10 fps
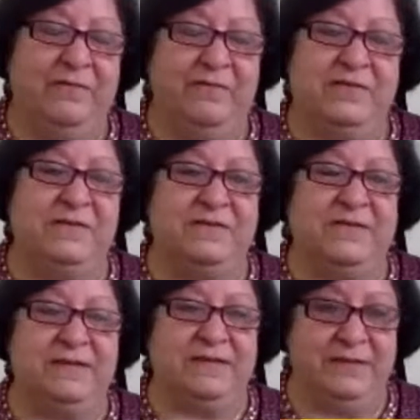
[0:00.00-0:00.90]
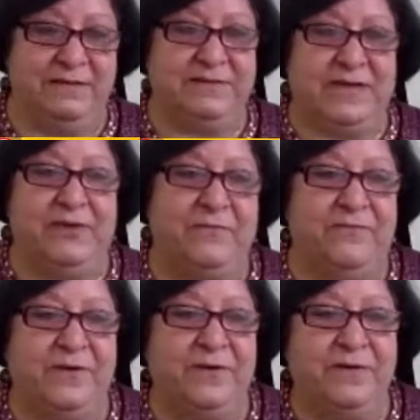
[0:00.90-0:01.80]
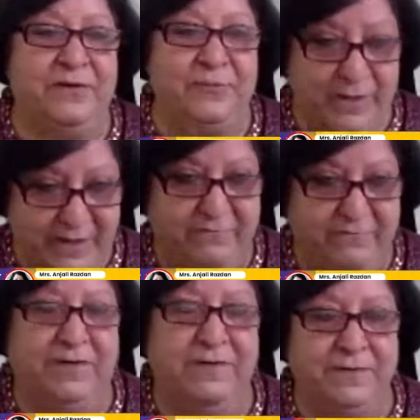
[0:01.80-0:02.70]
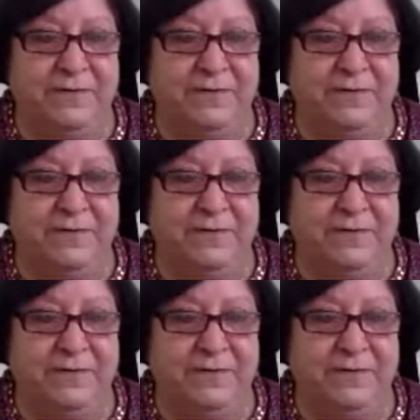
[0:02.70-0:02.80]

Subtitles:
which results in this kind of behavior.